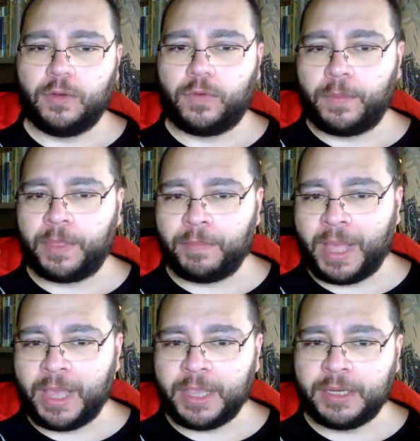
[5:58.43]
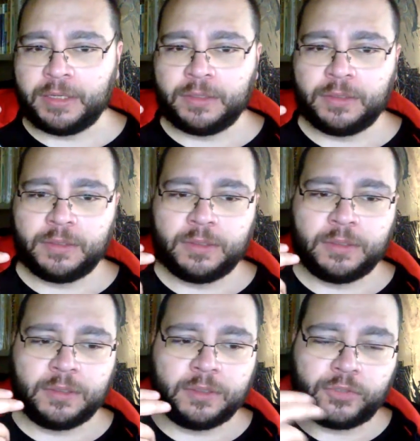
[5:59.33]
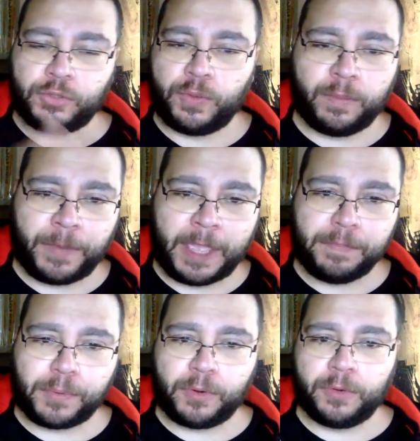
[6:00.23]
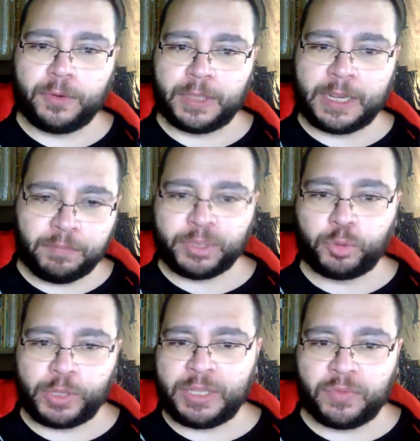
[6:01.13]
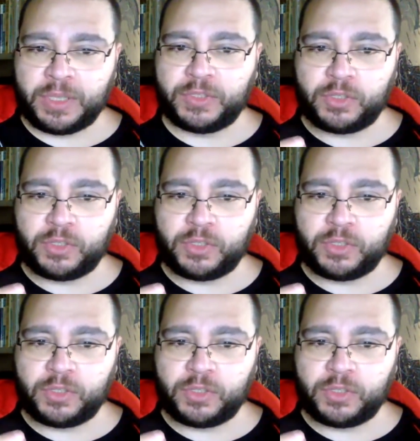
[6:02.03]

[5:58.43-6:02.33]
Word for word: From the mind to the paper, in between these